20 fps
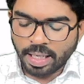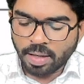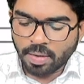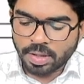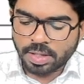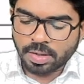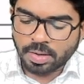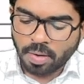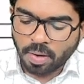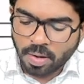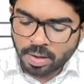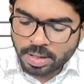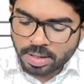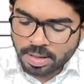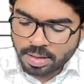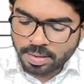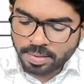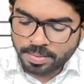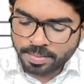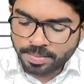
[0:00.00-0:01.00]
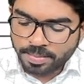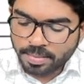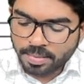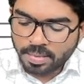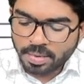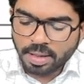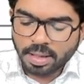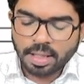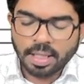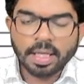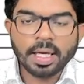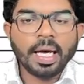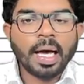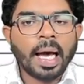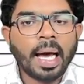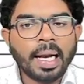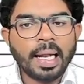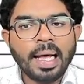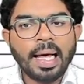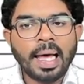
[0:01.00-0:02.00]
your scores,
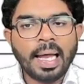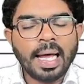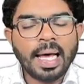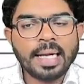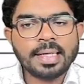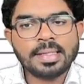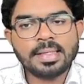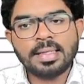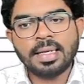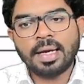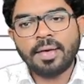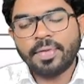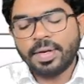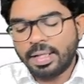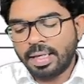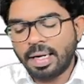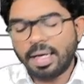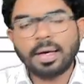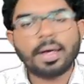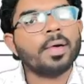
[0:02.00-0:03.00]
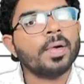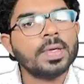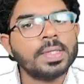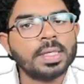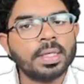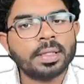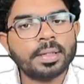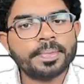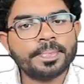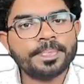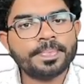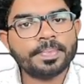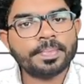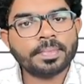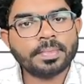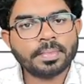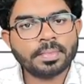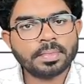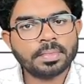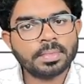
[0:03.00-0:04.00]
analysis and everything, and close it.
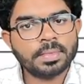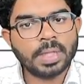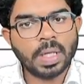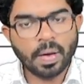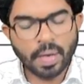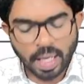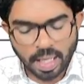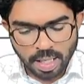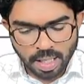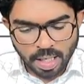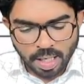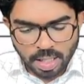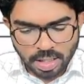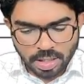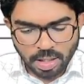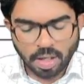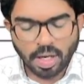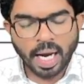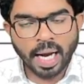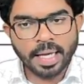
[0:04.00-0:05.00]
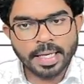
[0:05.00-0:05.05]
Okay, so